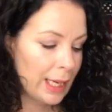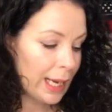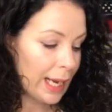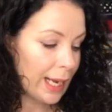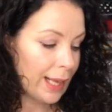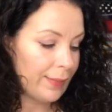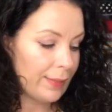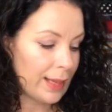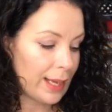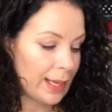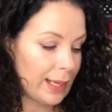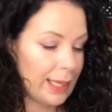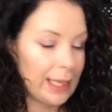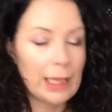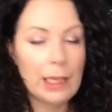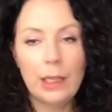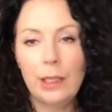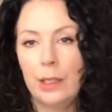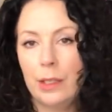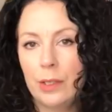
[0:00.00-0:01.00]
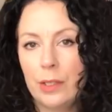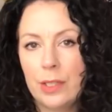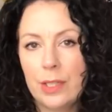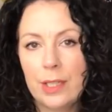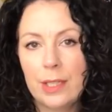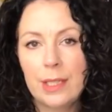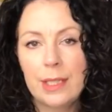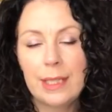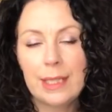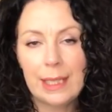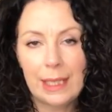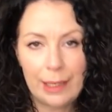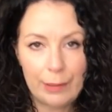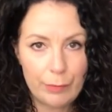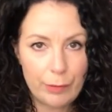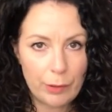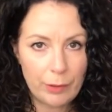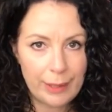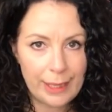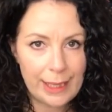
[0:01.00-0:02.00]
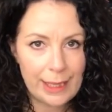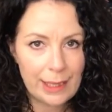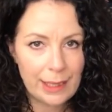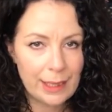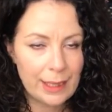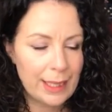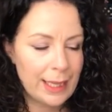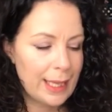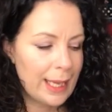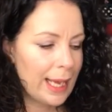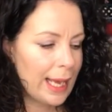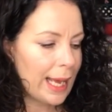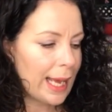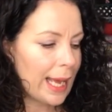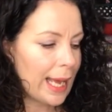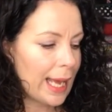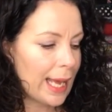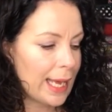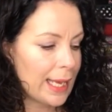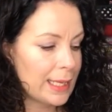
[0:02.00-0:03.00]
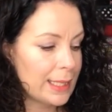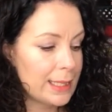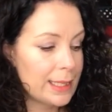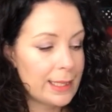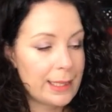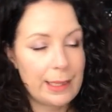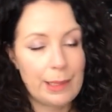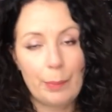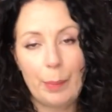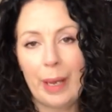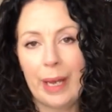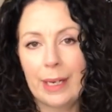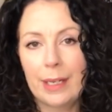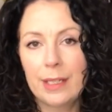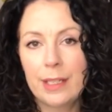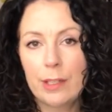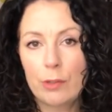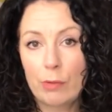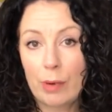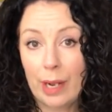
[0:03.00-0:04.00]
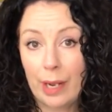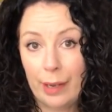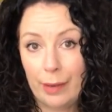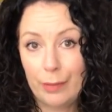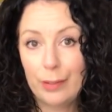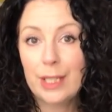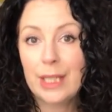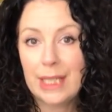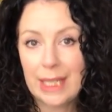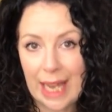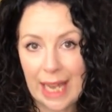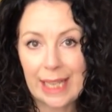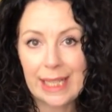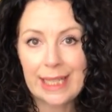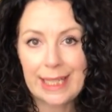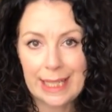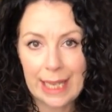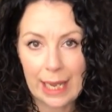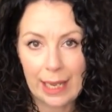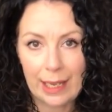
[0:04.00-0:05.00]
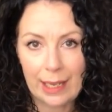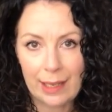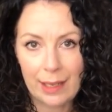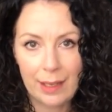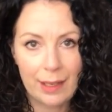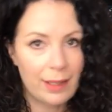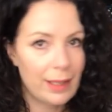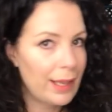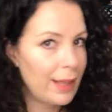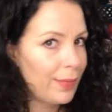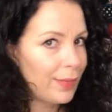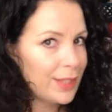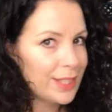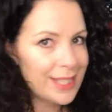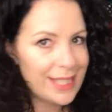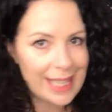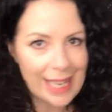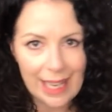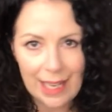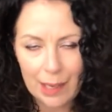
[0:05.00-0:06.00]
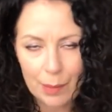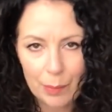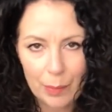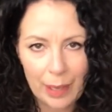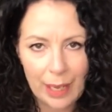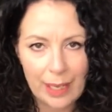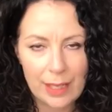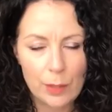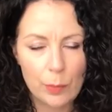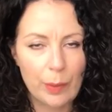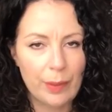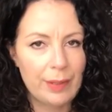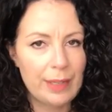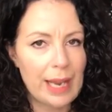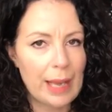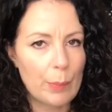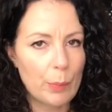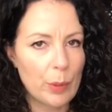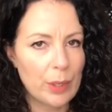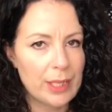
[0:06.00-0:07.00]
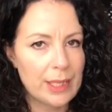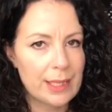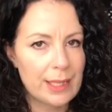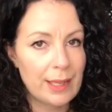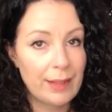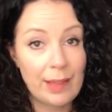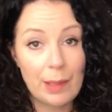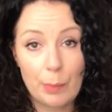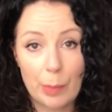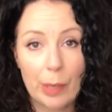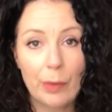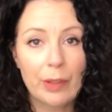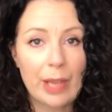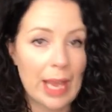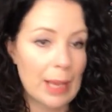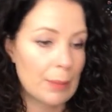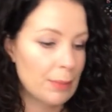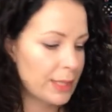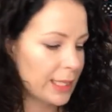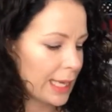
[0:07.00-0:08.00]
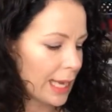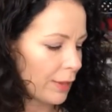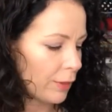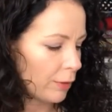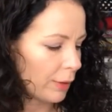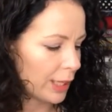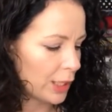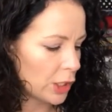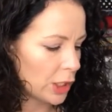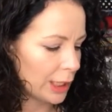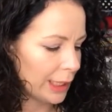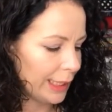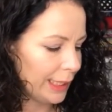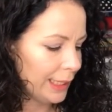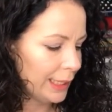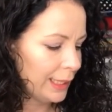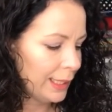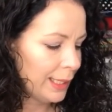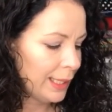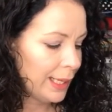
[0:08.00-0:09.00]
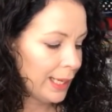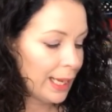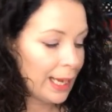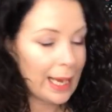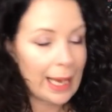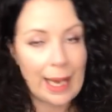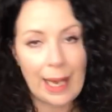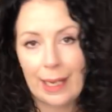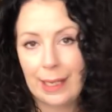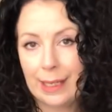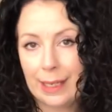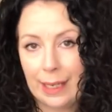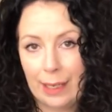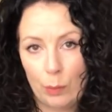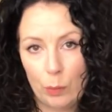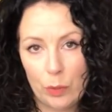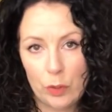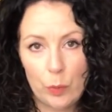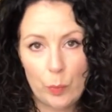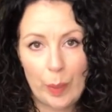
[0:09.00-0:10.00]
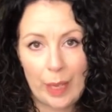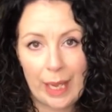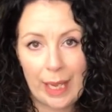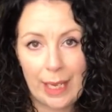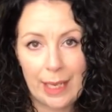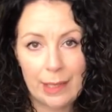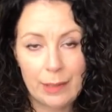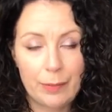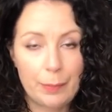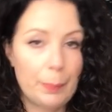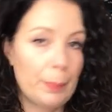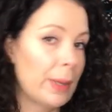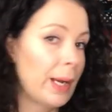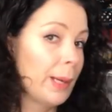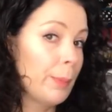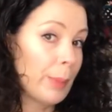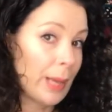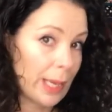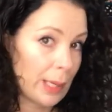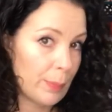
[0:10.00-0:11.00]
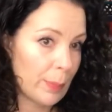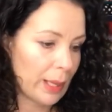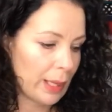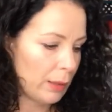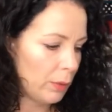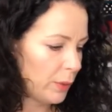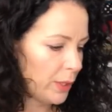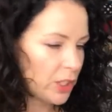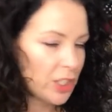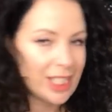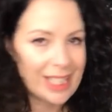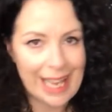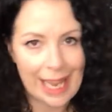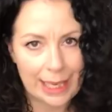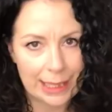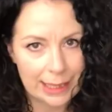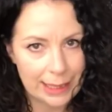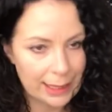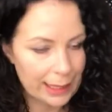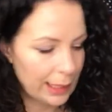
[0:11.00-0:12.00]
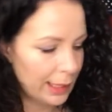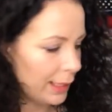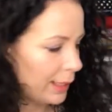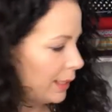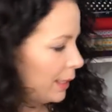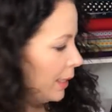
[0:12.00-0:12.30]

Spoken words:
And that includes delivery, and the patterns arrived next day. The same as with Netprinter, they both came together actually. And it was paid by PayPal, which is handy.